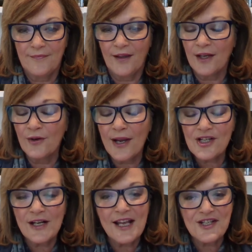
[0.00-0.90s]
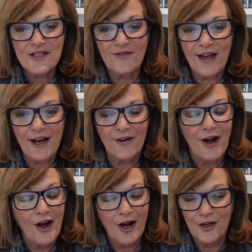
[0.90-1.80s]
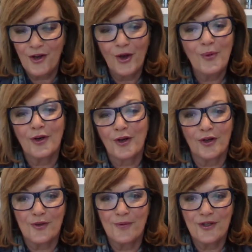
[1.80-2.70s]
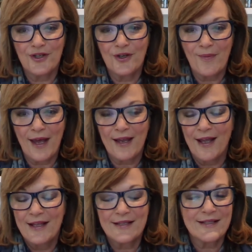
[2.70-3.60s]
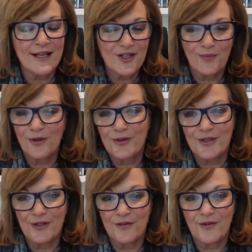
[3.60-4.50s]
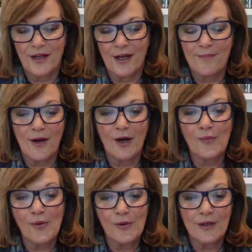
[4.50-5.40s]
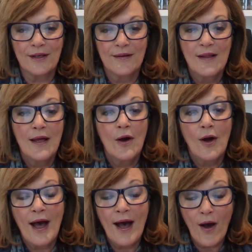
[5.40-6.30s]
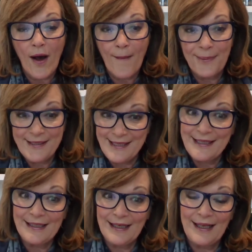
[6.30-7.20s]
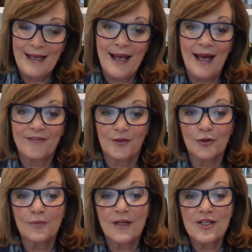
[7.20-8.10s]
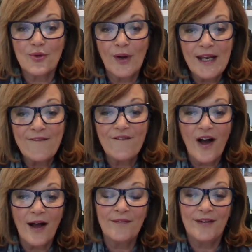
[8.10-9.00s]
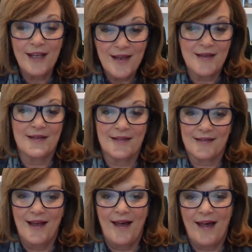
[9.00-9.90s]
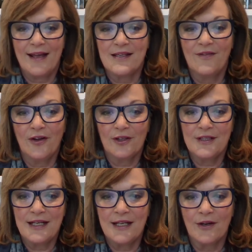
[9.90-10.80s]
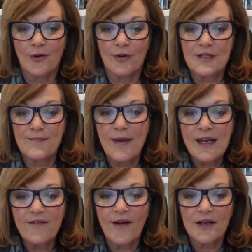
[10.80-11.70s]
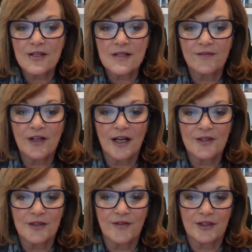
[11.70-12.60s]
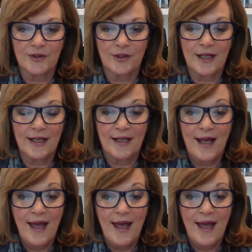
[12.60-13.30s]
Congratulations, Val. I know what a contribution you make. Such a well-deserved award, particularly after almost 25 years as a volunteer across many functions of Guide Dogs Victoria,